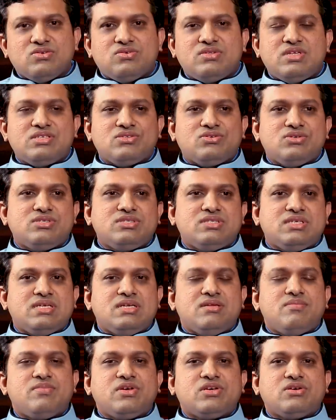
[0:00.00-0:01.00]
So this
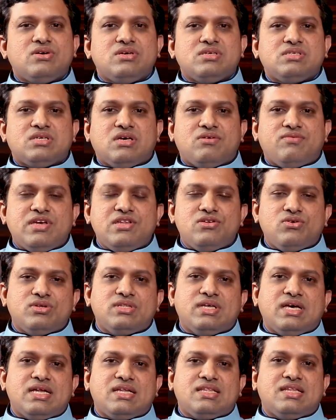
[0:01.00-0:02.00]
question, because we know
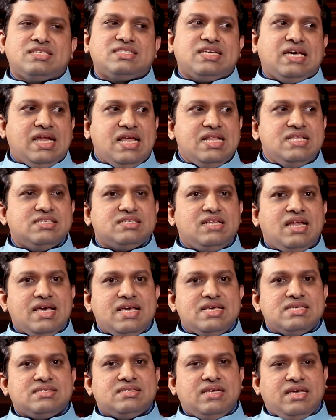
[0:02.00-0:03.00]
that the challenge
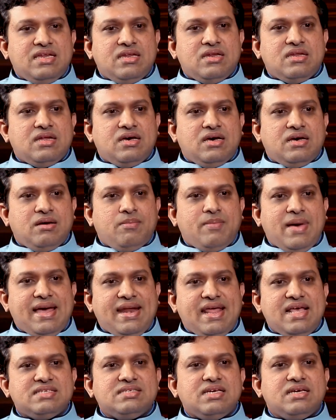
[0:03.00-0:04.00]
lies in
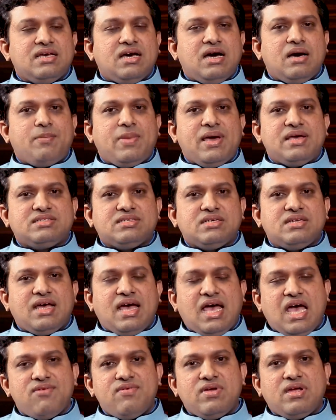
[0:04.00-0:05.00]
managing a patient
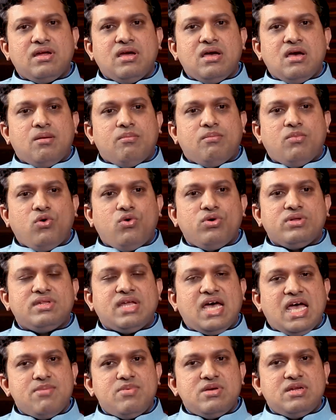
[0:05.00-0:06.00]
having both
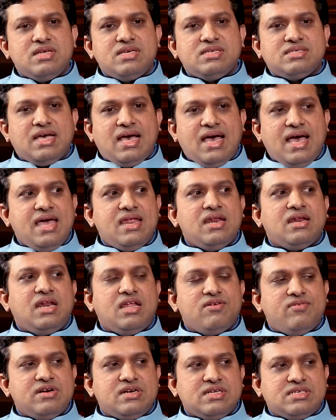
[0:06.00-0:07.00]
diabetes and
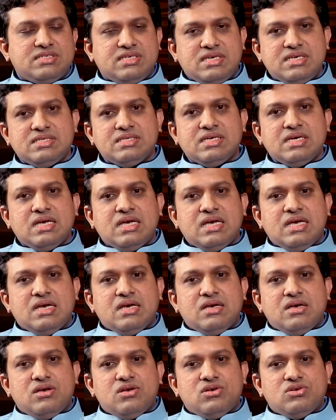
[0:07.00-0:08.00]
liver disease.
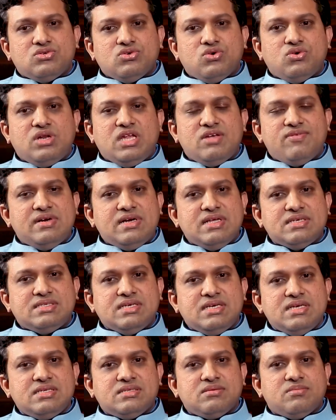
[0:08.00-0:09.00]
So liver
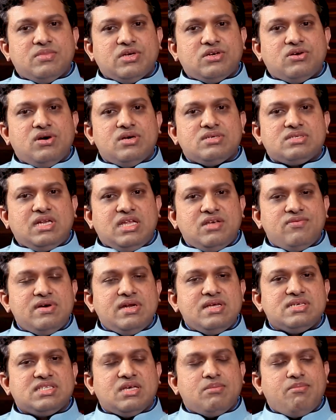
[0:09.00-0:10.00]
disease, because liver
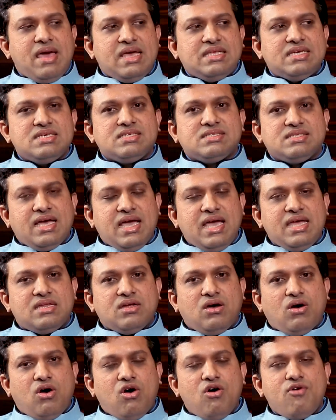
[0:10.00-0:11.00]
is the major
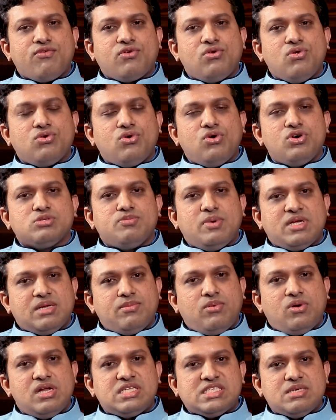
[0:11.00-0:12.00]
site of glucose
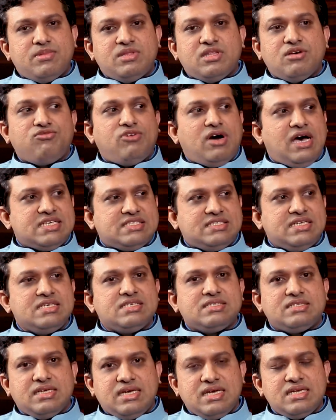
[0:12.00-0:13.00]
metabolism in the fasting
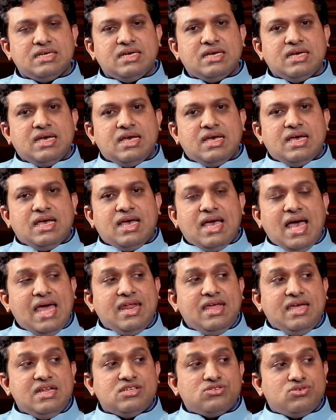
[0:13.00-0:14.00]
state
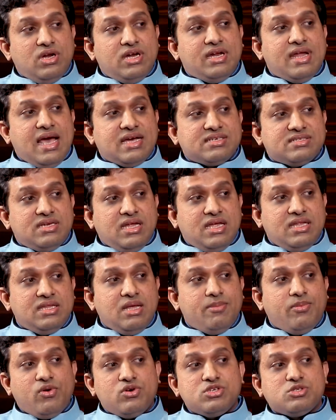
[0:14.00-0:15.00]
and insulin action in
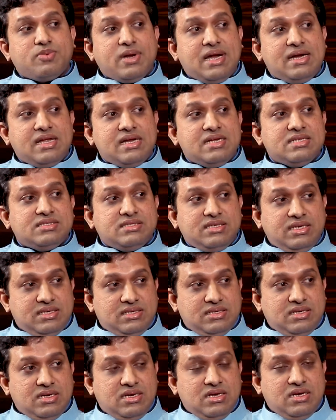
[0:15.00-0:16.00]
the postprandial
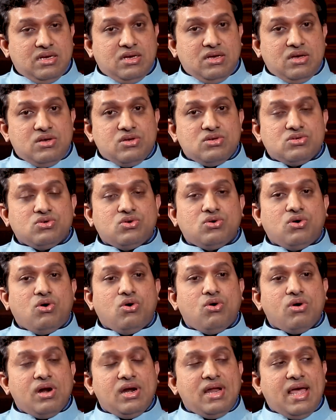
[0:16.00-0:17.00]
state. So
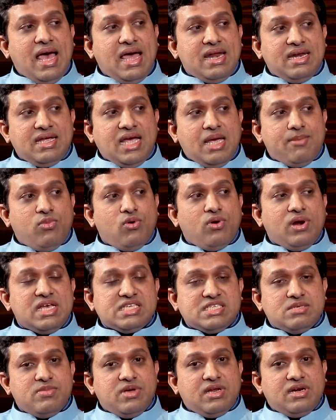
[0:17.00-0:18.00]
oral
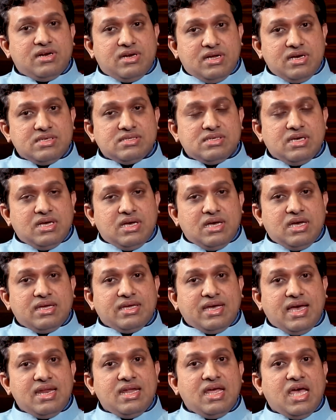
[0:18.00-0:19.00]
anti-hypoglycemic drugs
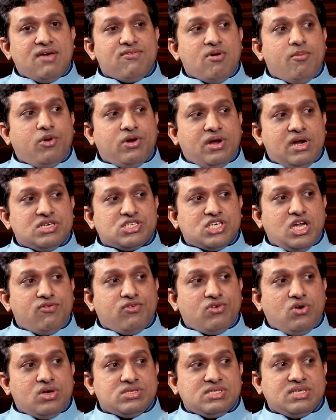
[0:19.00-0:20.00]
can have a potential
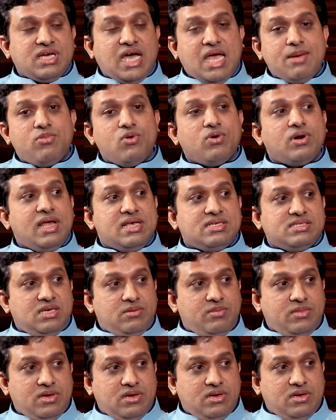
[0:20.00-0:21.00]
of causing
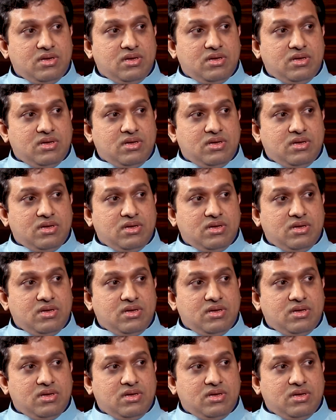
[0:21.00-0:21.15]
hypoglycemia.